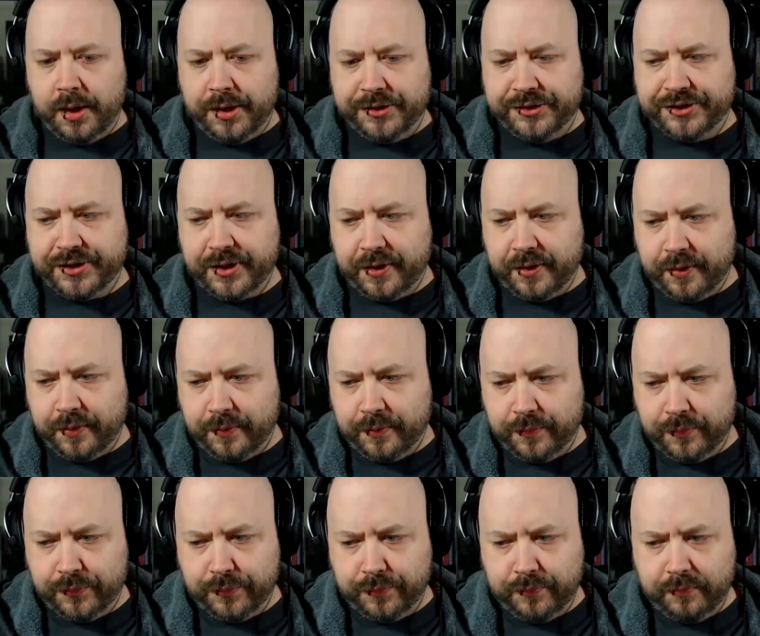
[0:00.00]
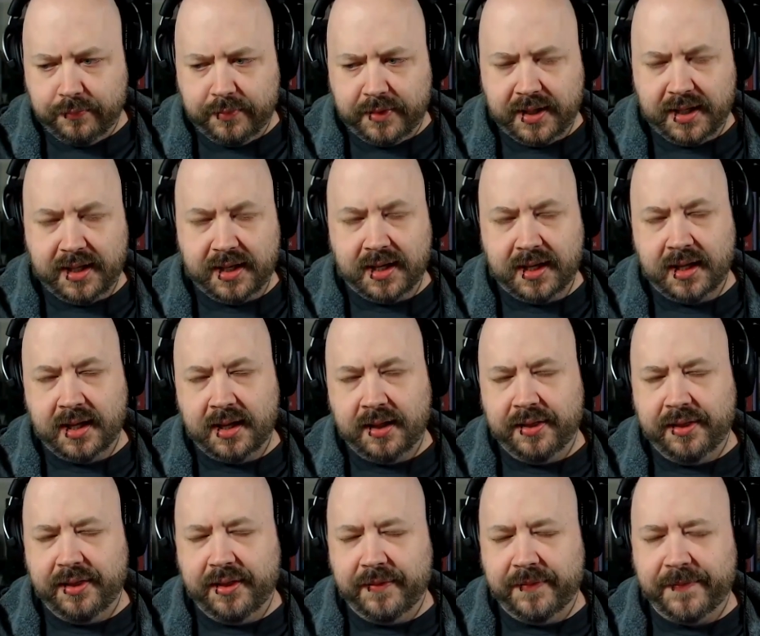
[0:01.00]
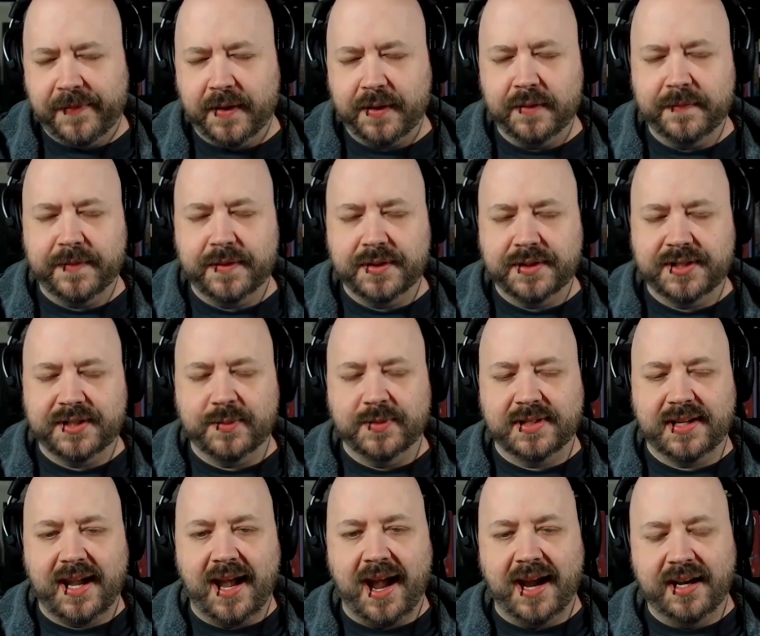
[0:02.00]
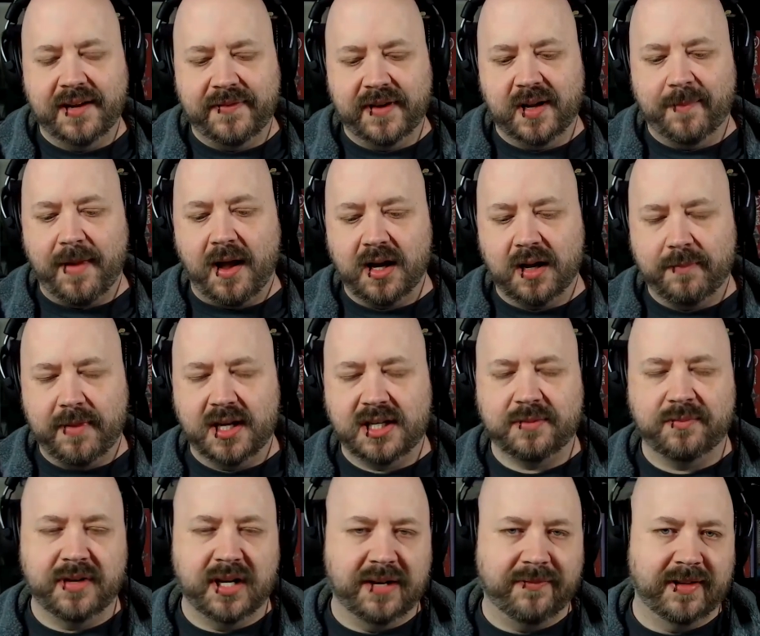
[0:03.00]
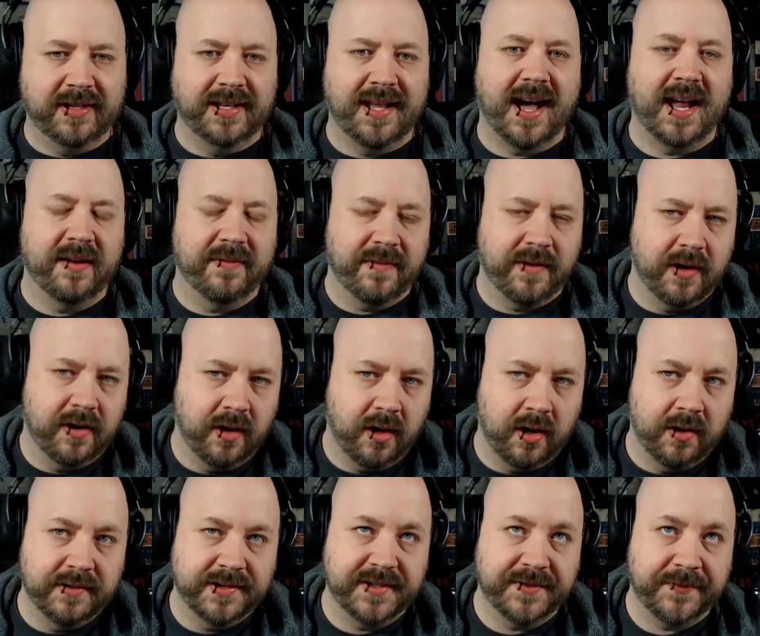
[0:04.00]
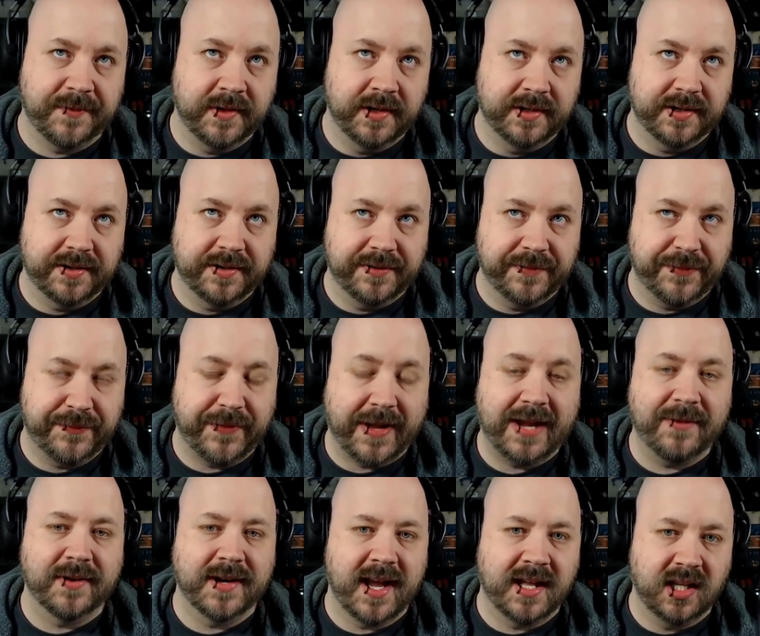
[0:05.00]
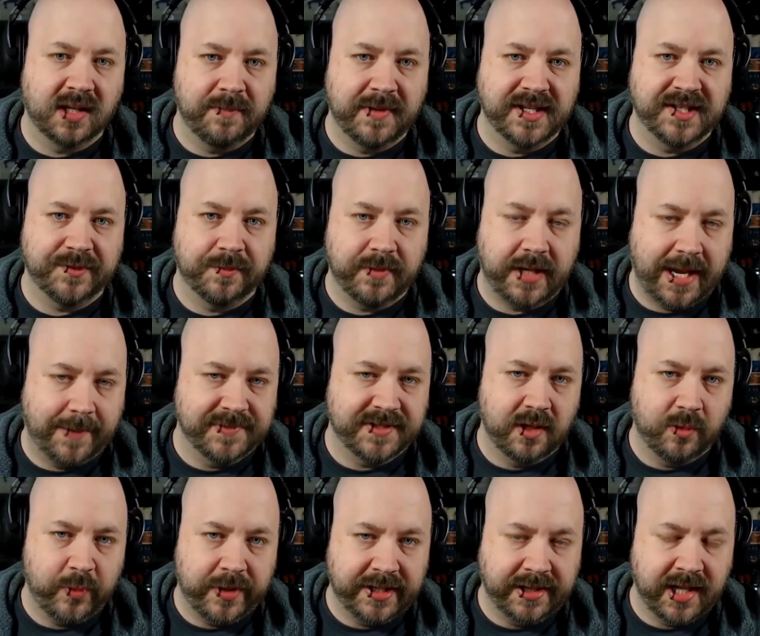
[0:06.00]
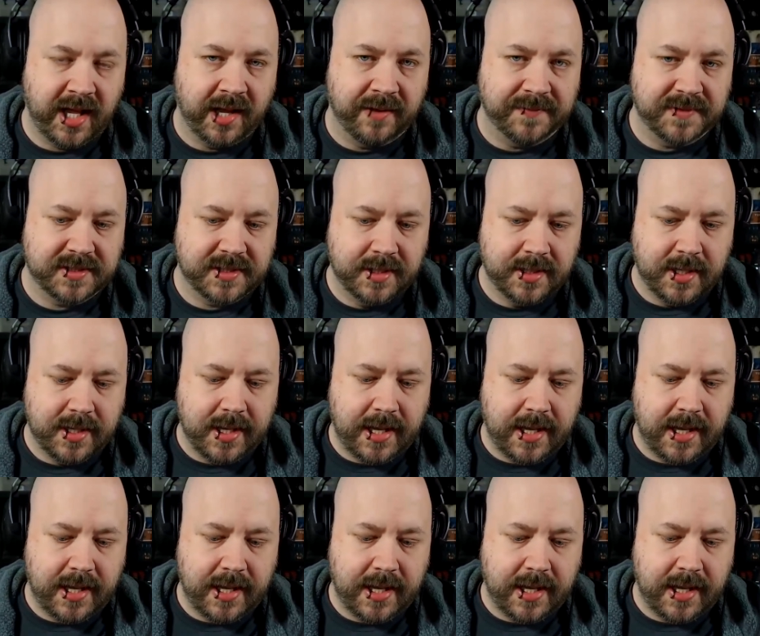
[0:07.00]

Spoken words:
So the Funkoverse was kind of an amalgamation of a lot of our different favorite elements from games that we loved.